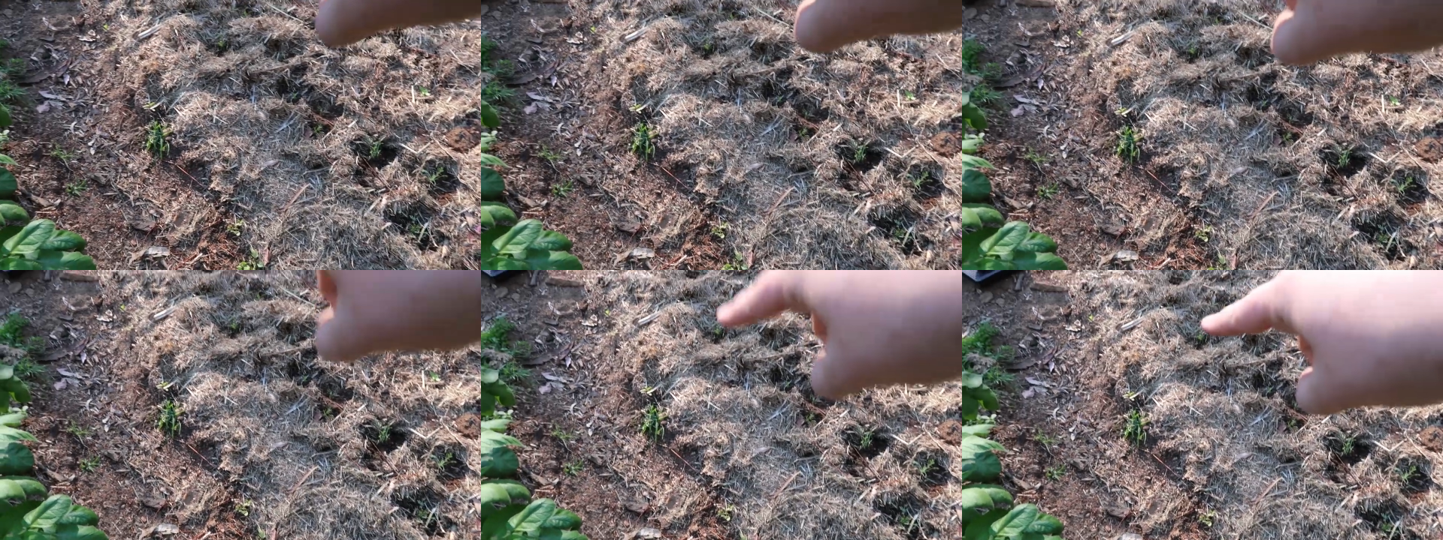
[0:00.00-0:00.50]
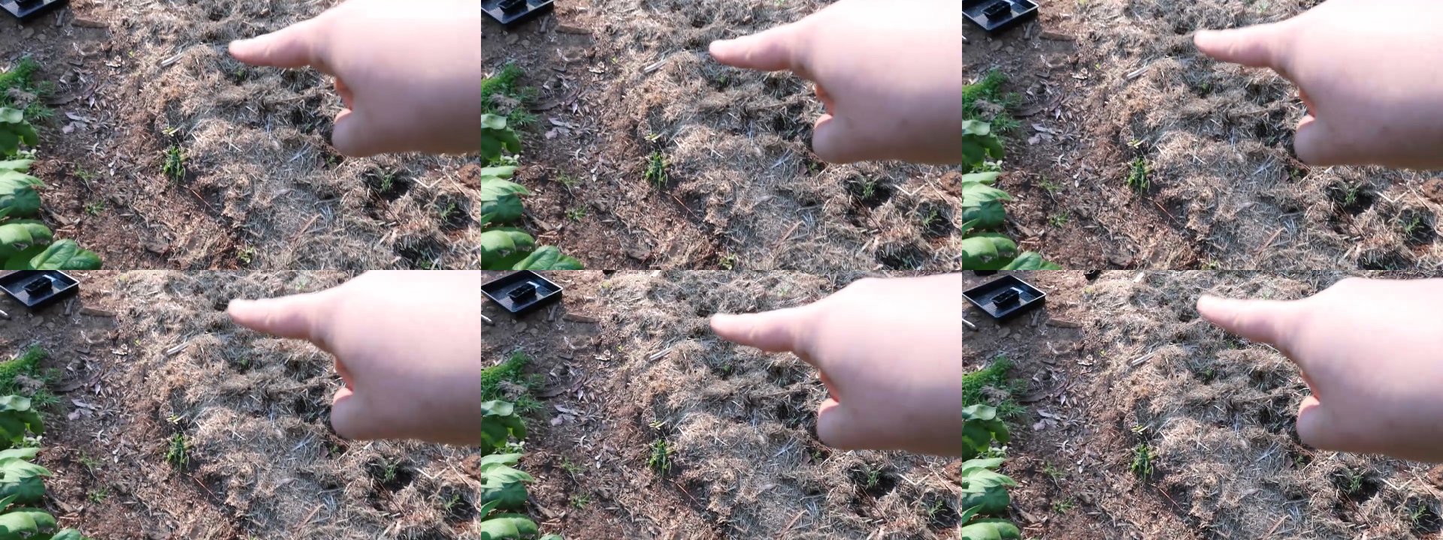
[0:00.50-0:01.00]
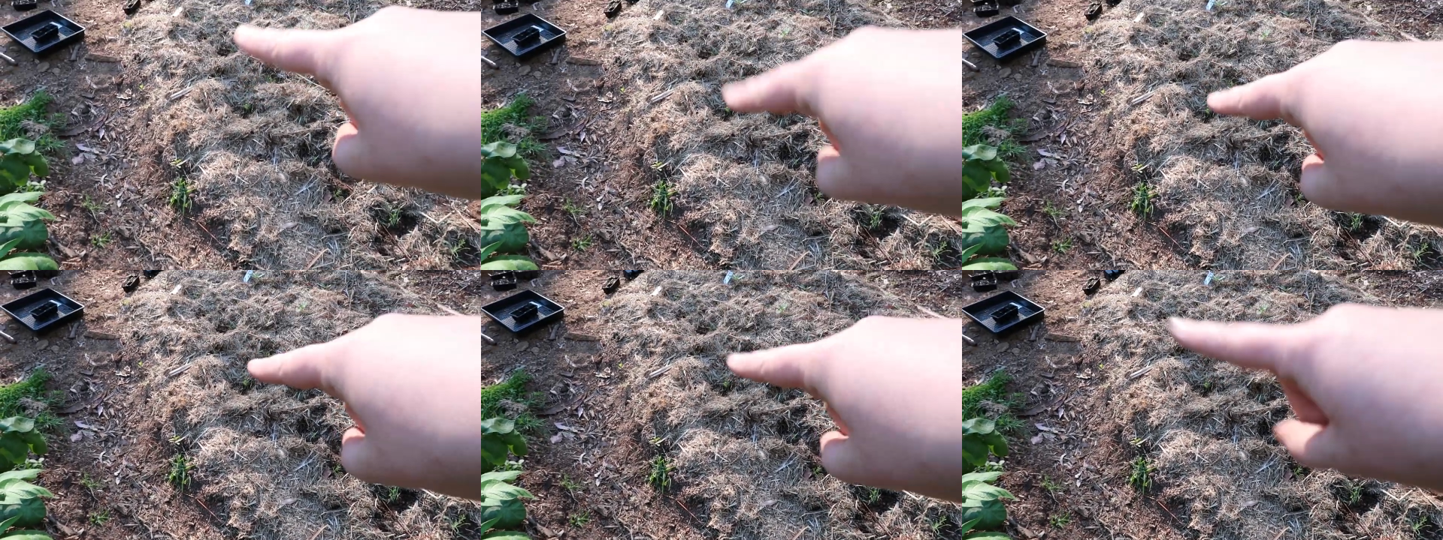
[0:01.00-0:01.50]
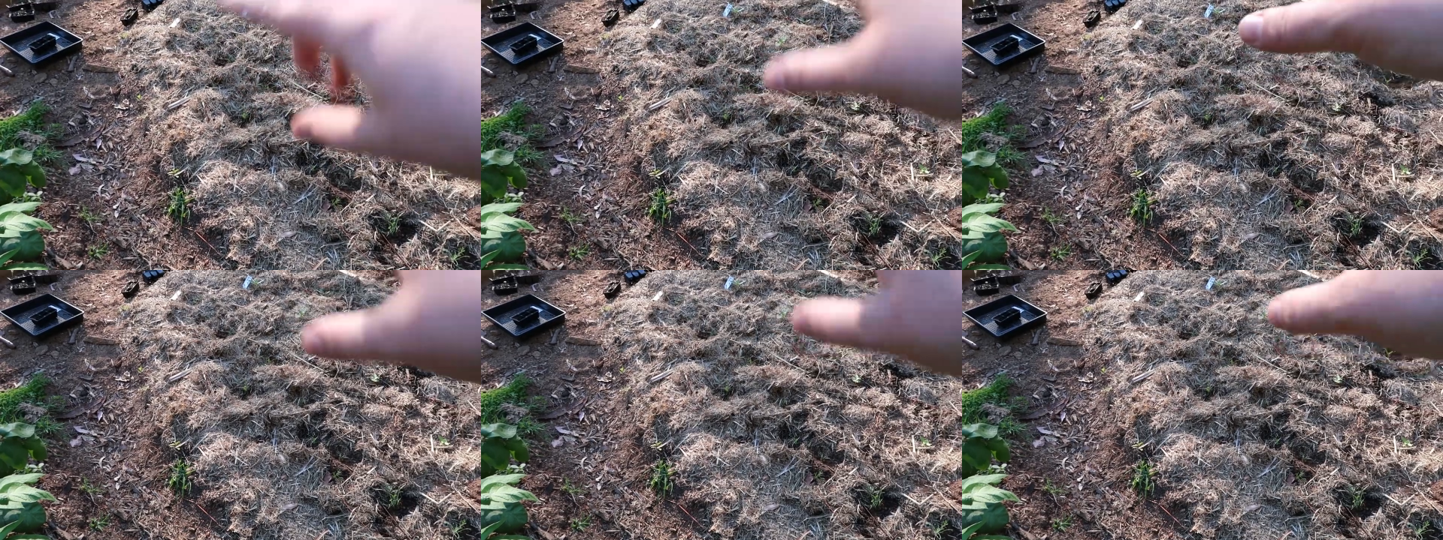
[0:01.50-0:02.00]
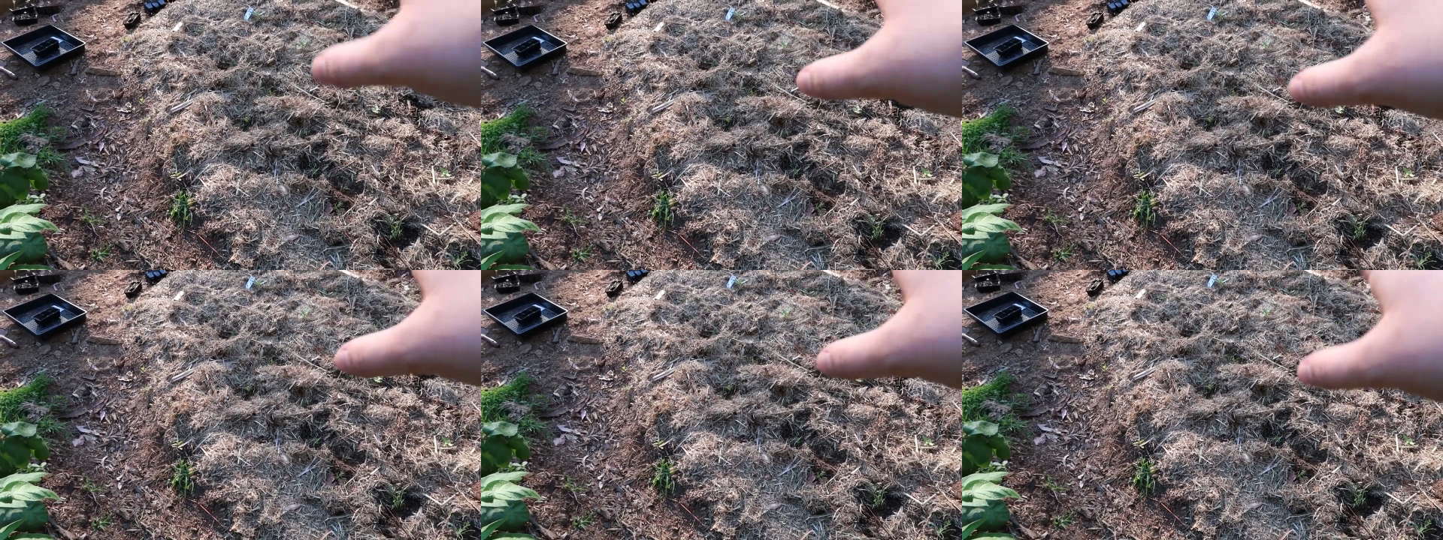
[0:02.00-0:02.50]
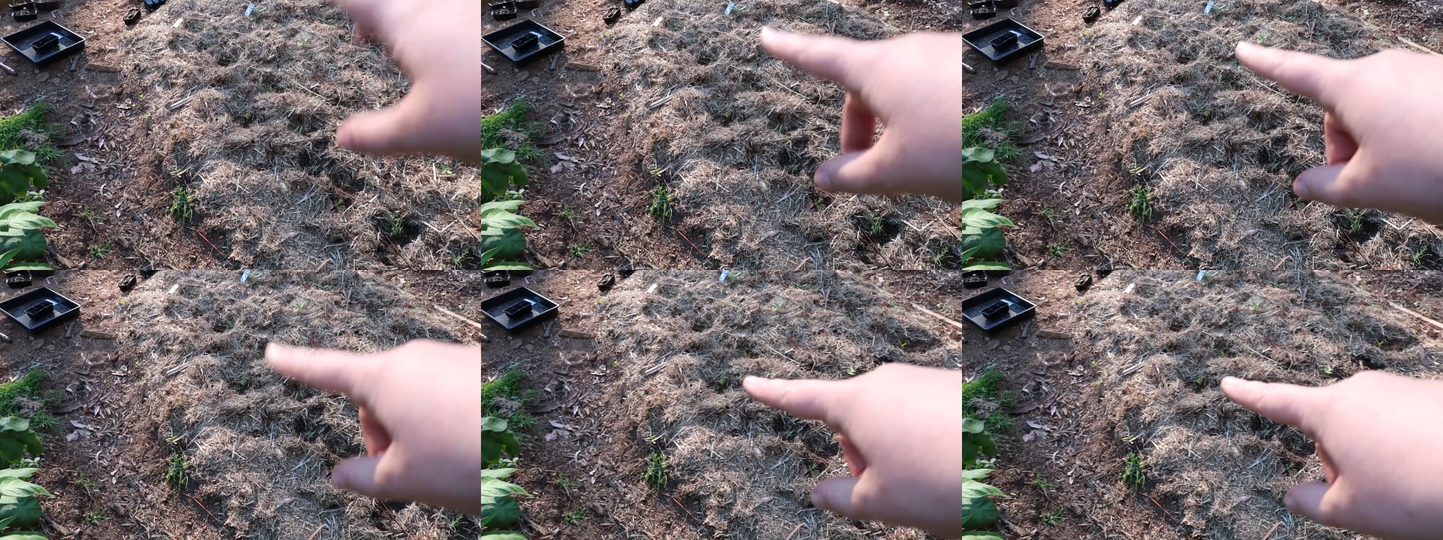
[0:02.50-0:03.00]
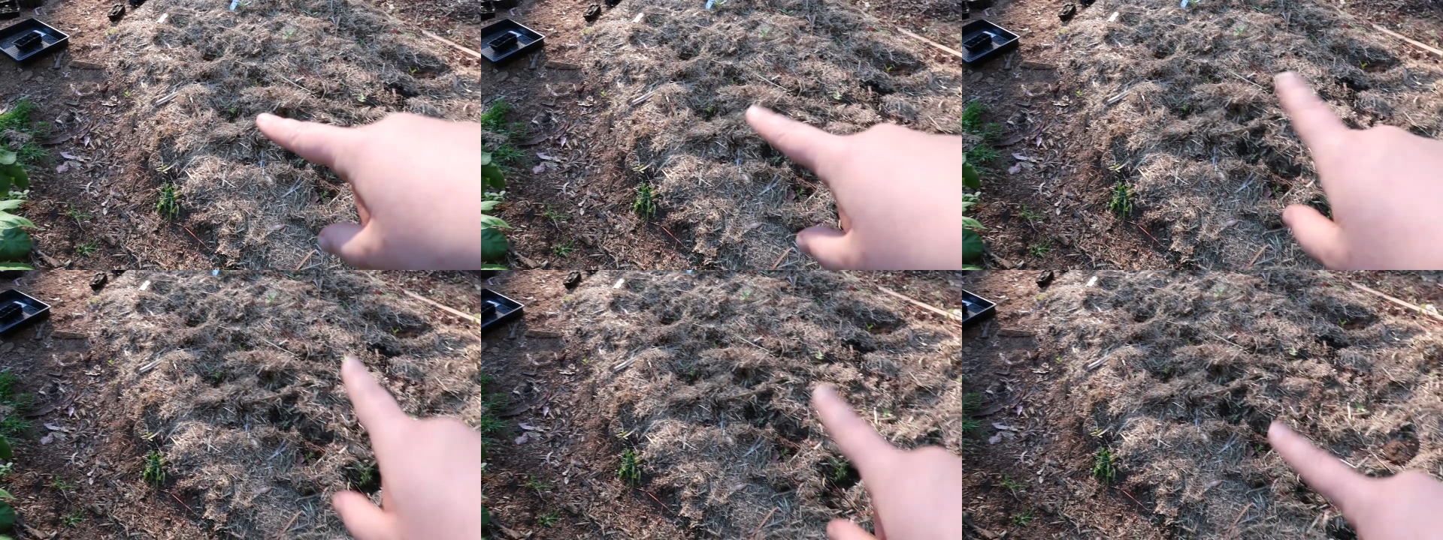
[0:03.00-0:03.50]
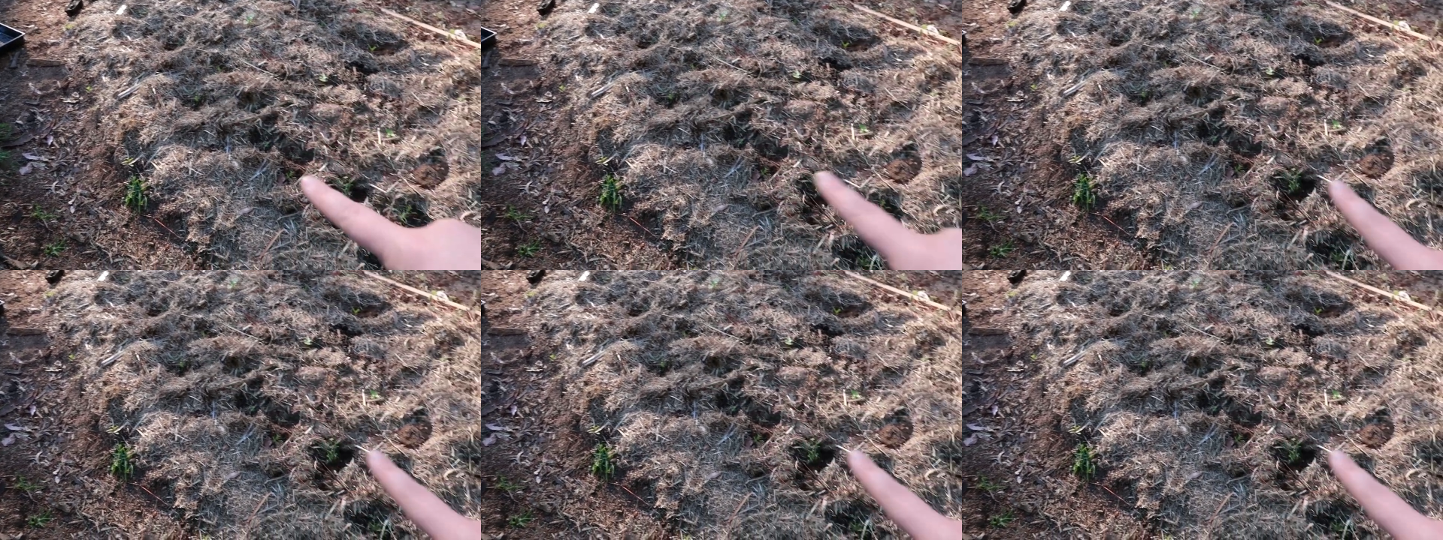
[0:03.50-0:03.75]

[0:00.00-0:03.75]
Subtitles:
[unreadable: no face in view]